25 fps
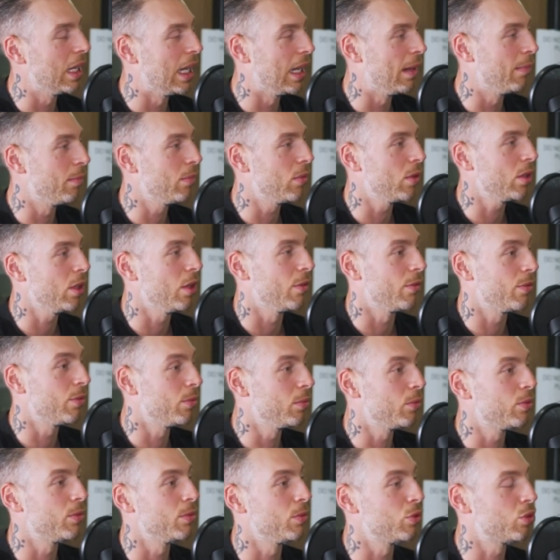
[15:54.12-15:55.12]

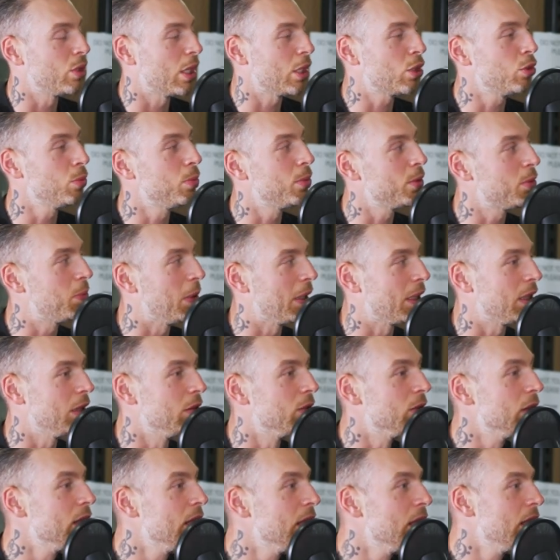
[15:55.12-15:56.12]
from a structural
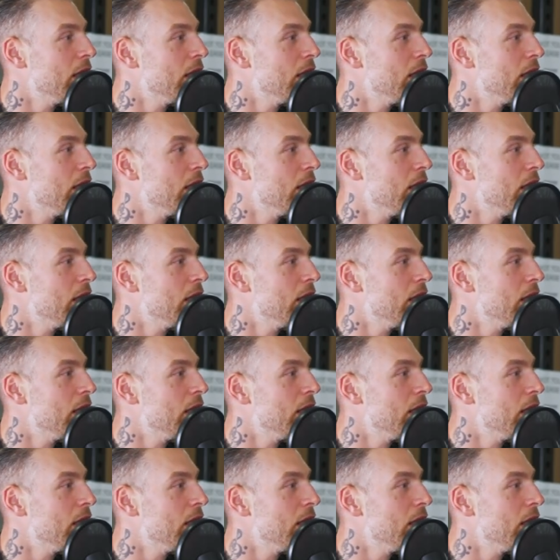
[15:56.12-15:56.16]
perspective,